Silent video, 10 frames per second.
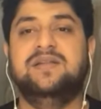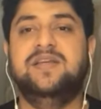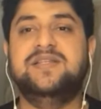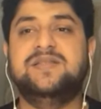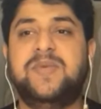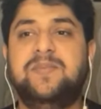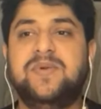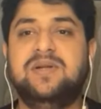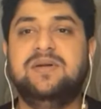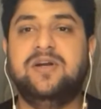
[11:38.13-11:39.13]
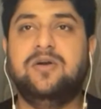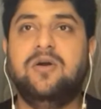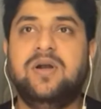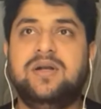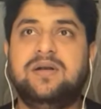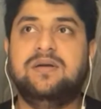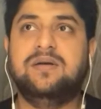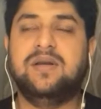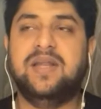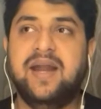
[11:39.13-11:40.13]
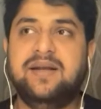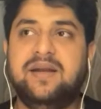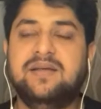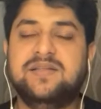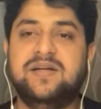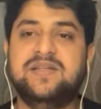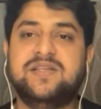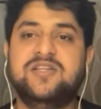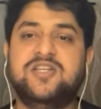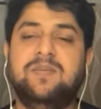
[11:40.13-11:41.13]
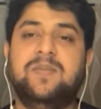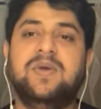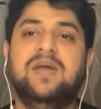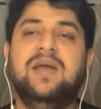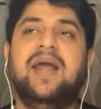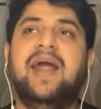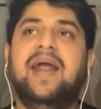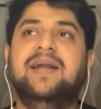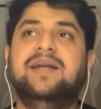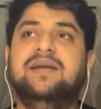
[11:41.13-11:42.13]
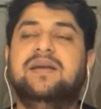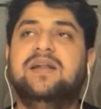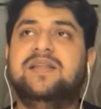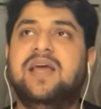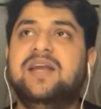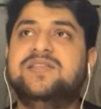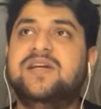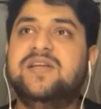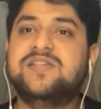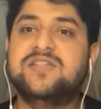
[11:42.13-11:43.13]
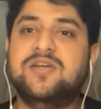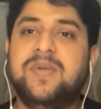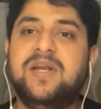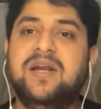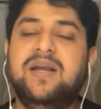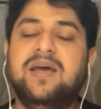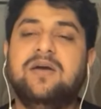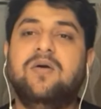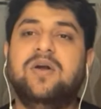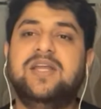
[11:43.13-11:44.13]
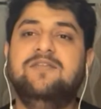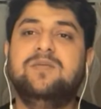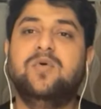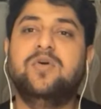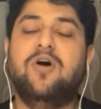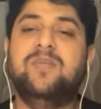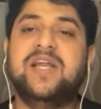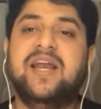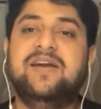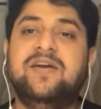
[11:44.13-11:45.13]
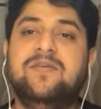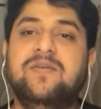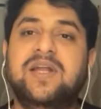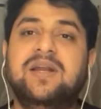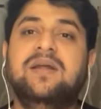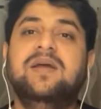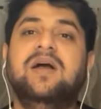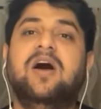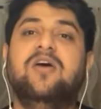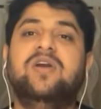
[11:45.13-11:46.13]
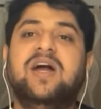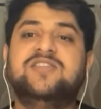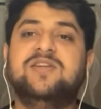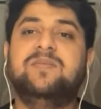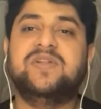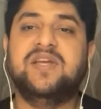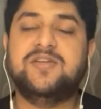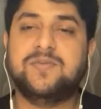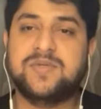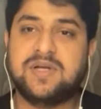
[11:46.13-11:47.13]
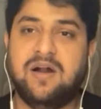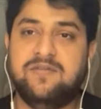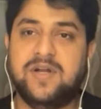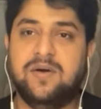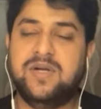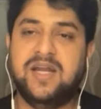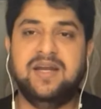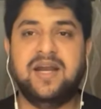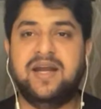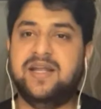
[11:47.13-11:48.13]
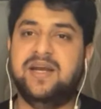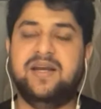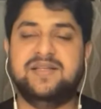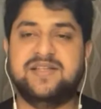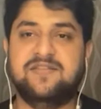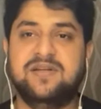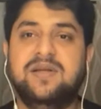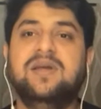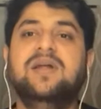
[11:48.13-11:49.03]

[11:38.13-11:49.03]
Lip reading: These people did not get citizenship, and their citizenship in India got even more complicated when Arunachal Pradesh was carved out in 1987.